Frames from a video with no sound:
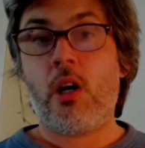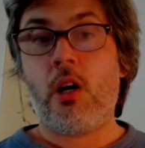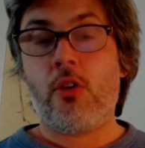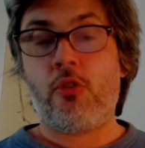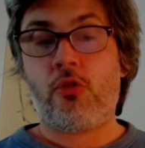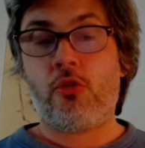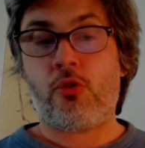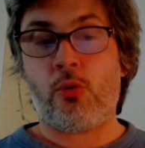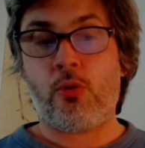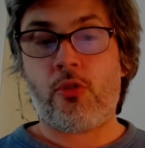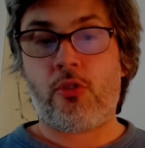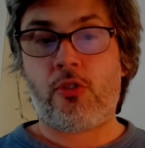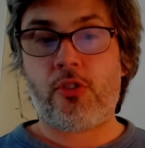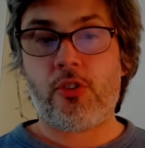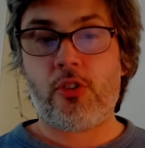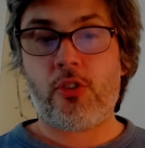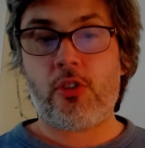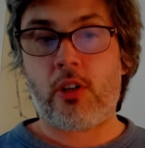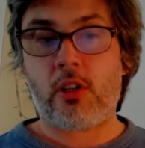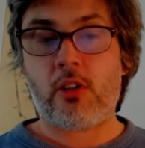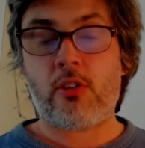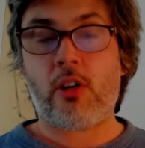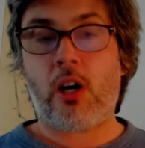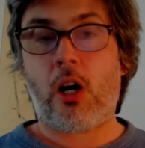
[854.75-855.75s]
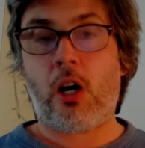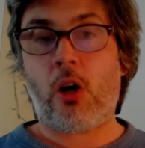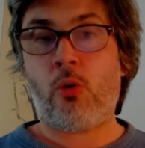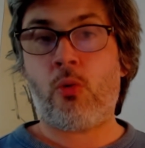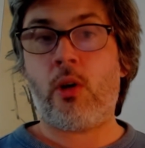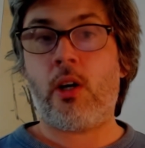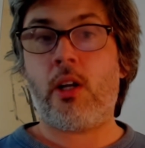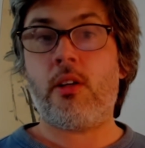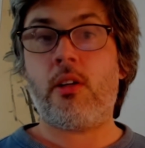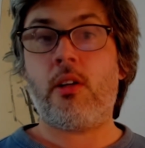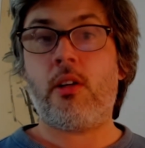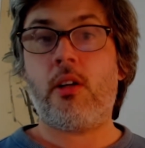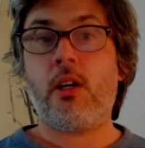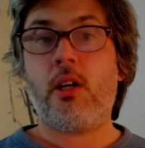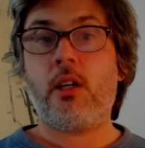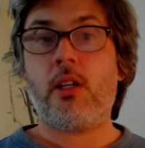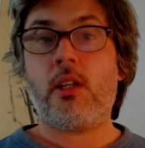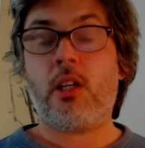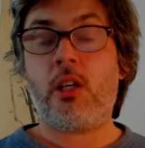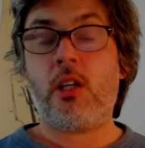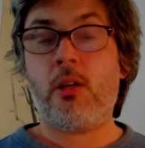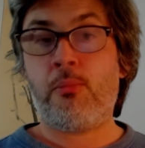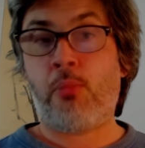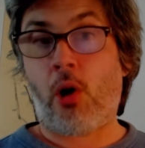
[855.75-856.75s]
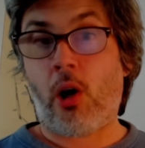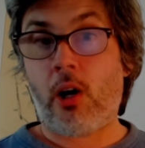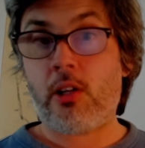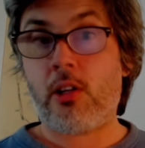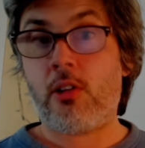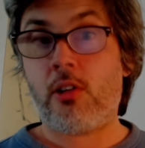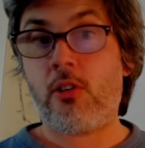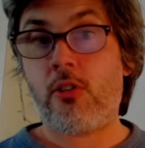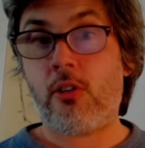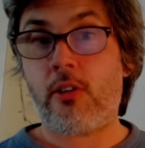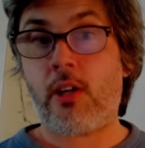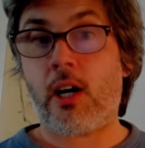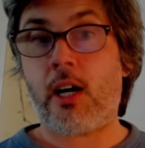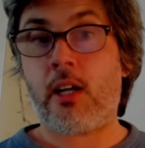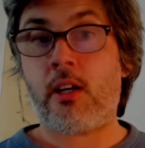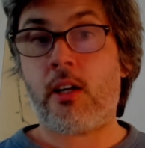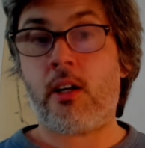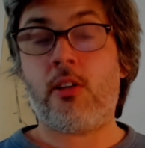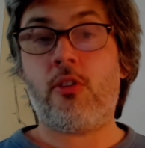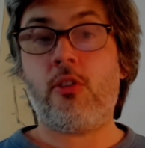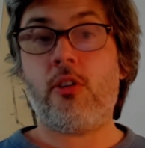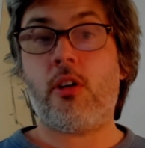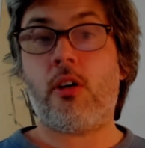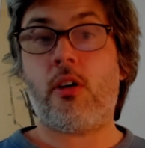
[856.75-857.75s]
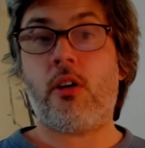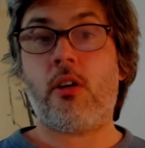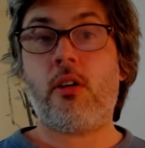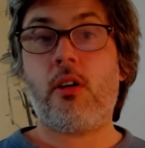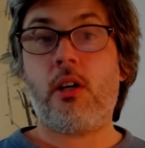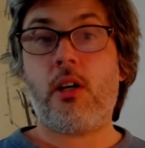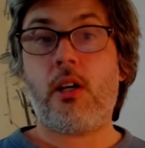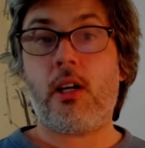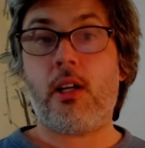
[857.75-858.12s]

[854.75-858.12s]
So Zining Daoren, he bought into that idea,